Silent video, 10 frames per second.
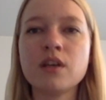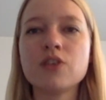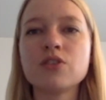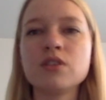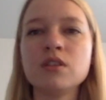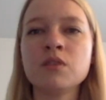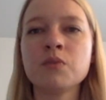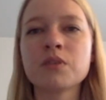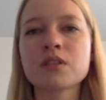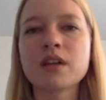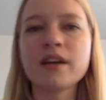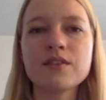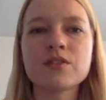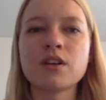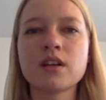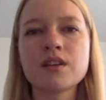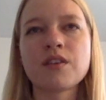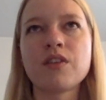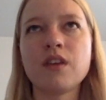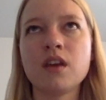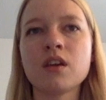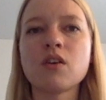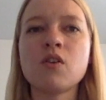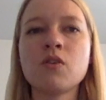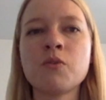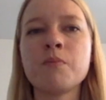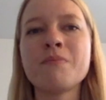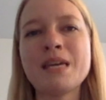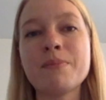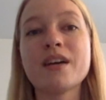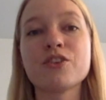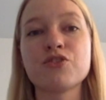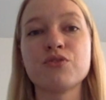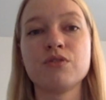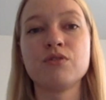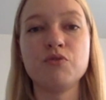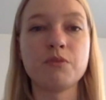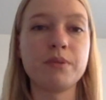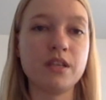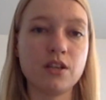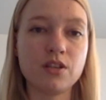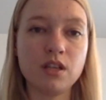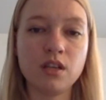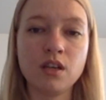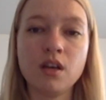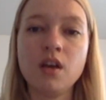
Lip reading: she was kind of starting to think, oh, maybe I should do a PhD.